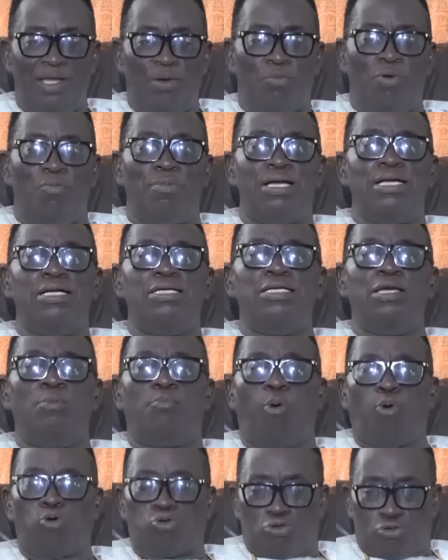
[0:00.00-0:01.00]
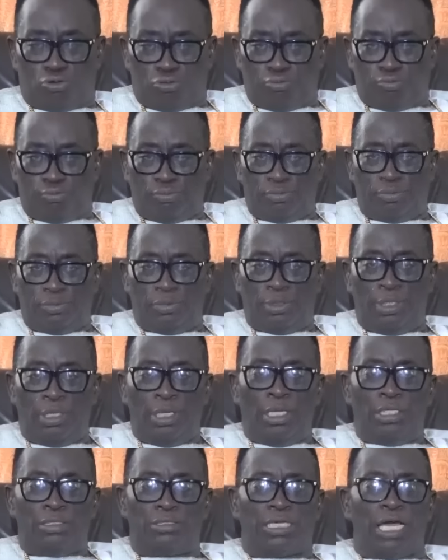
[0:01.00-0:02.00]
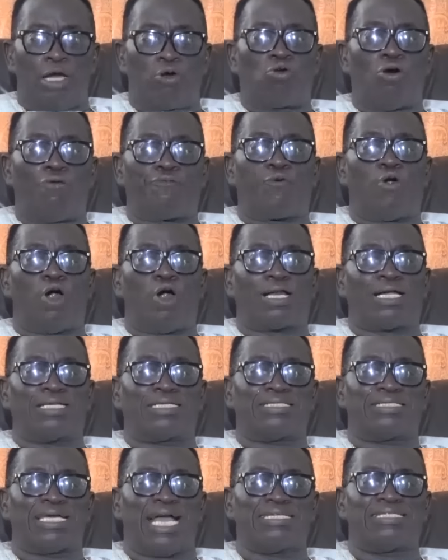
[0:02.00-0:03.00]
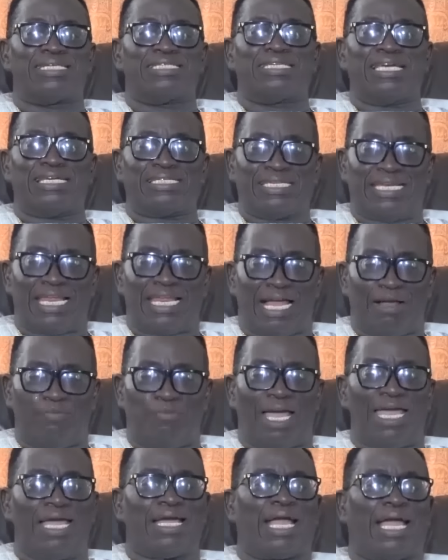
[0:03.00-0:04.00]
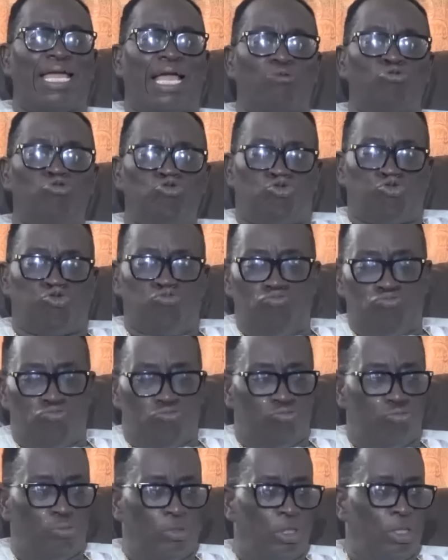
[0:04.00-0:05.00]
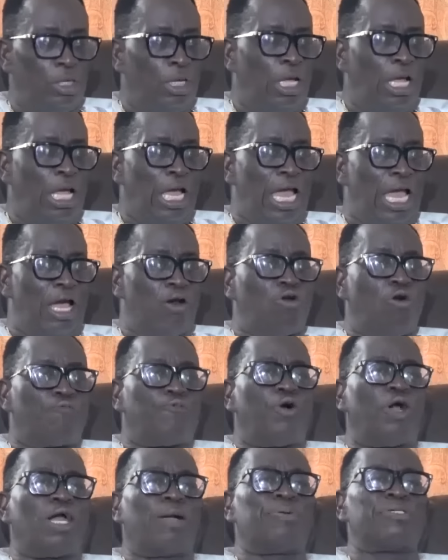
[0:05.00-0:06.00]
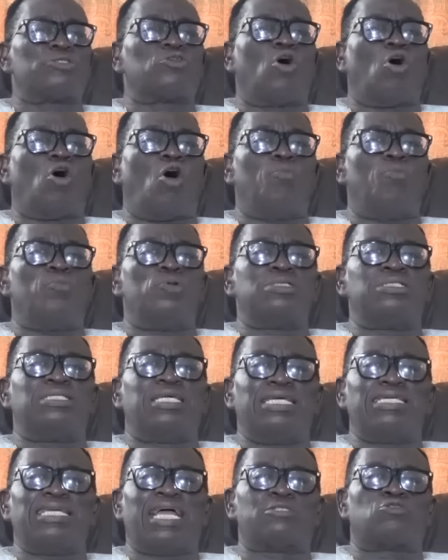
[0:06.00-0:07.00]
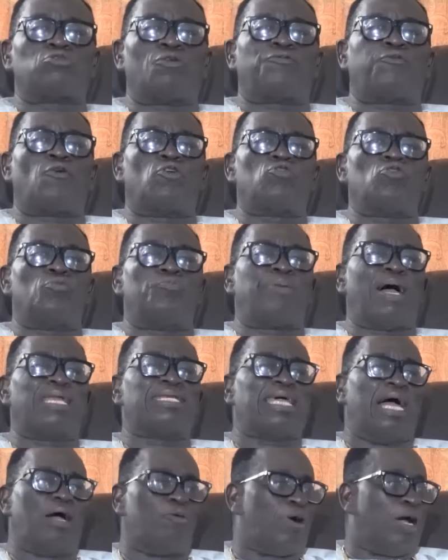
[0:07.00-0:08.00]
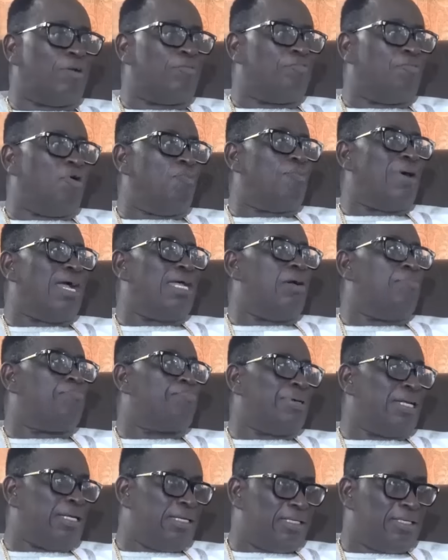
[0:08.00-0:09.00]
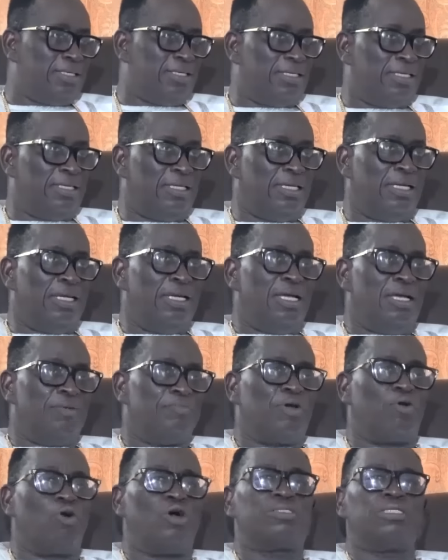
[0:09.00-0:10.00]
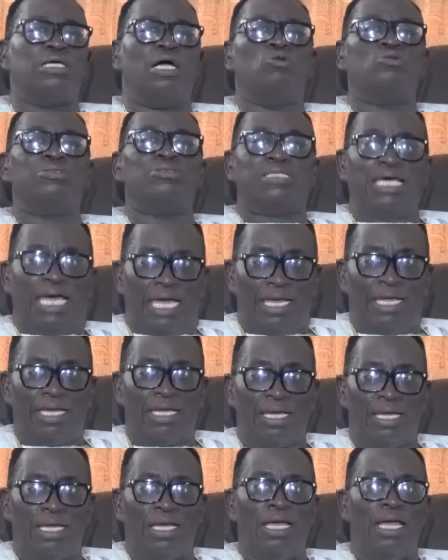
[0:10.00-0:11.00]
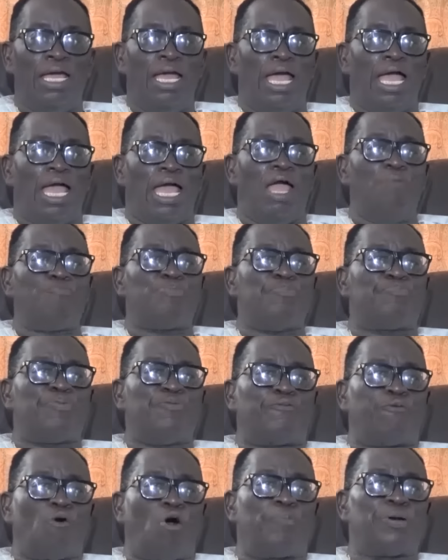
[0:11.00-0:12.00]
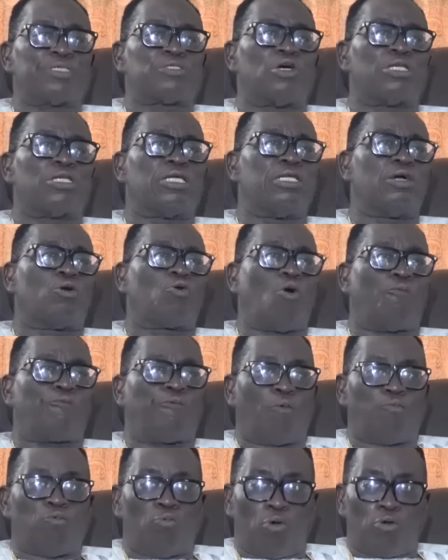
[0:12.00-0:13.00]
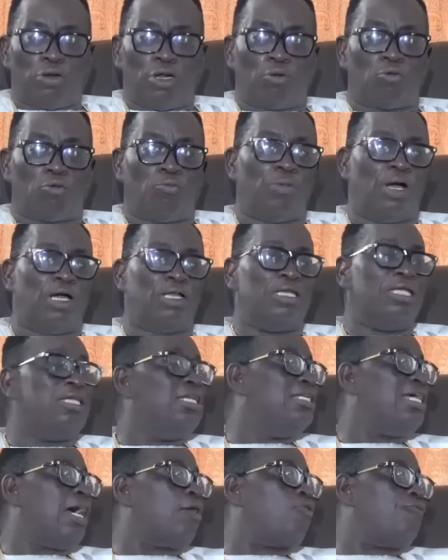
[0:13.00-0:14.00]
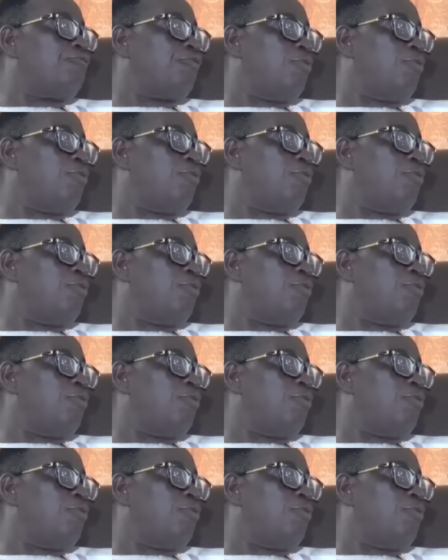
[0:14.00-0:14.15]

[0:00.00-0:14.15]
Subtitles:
Mumma and your boot. Say, go for a criticized church, and my account too. And go for a cancer on Monday, you're so for no bad down, Mumma and pray. Because you say MPP 4% in the call for my leader call